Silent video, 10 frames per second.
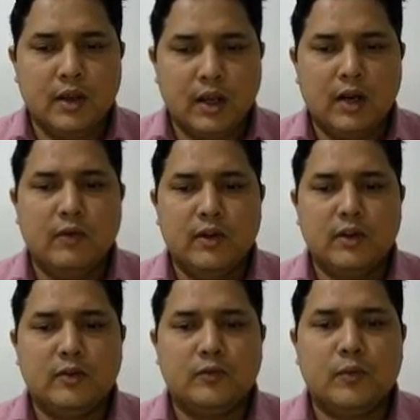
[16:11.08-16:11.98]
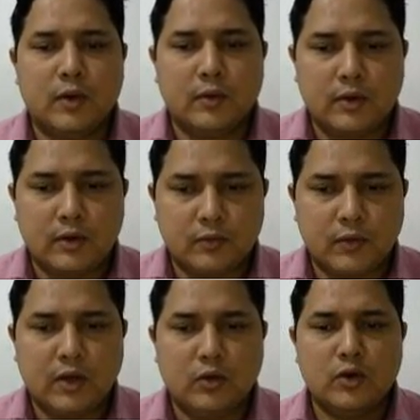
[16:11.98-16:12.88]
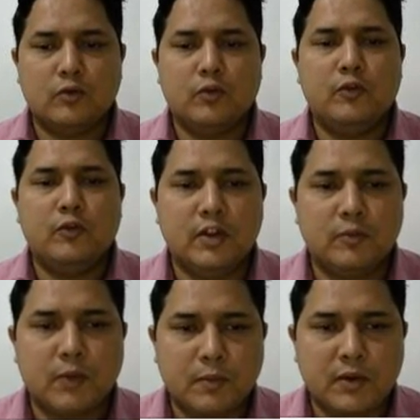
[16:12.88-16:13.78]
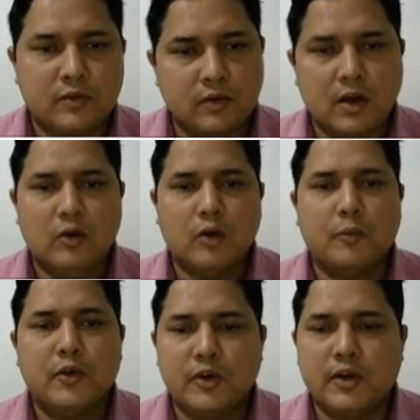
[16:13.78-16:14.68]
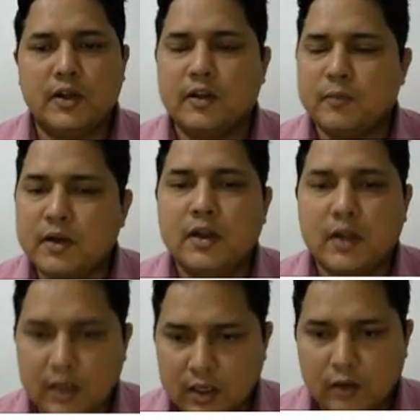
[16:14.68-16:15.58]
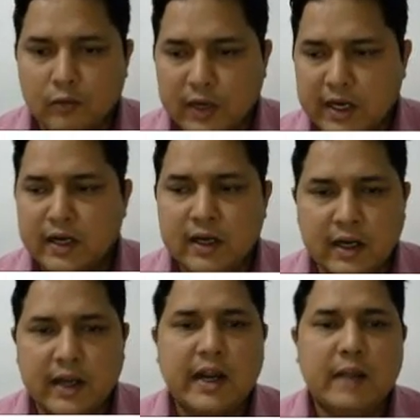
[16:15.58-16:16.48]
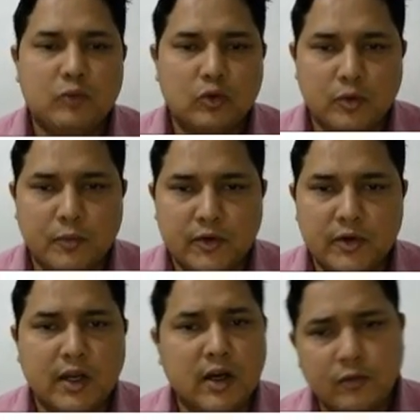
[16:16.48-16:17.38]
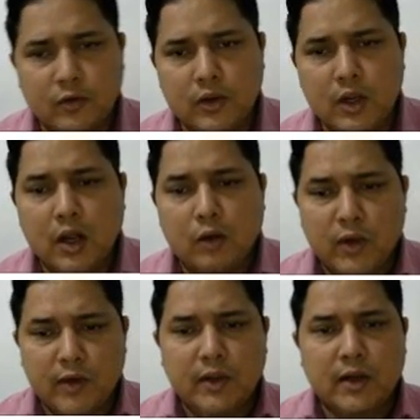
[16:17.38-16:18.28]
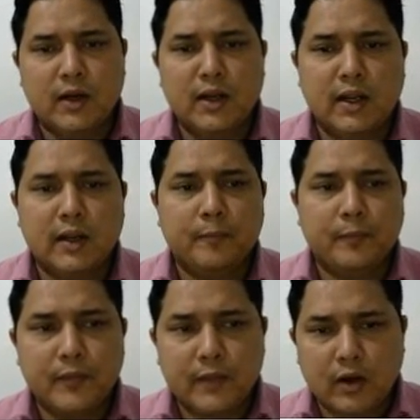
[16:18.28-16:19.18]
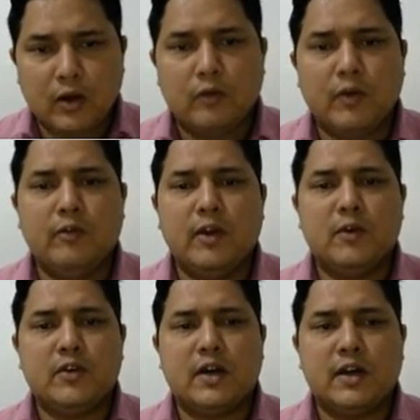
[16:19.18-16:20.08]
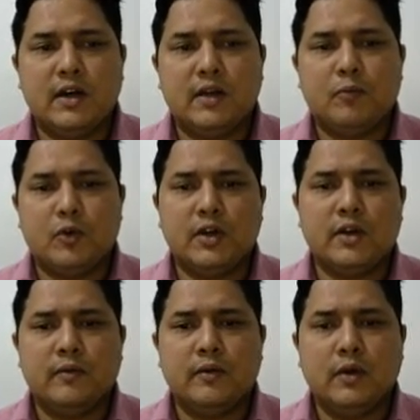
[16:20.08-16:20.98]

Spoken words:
And when this we are going to fulfill this purpose, our opportunity has been, we can grab those opportunities. And of course, when we are running or when we have started a project,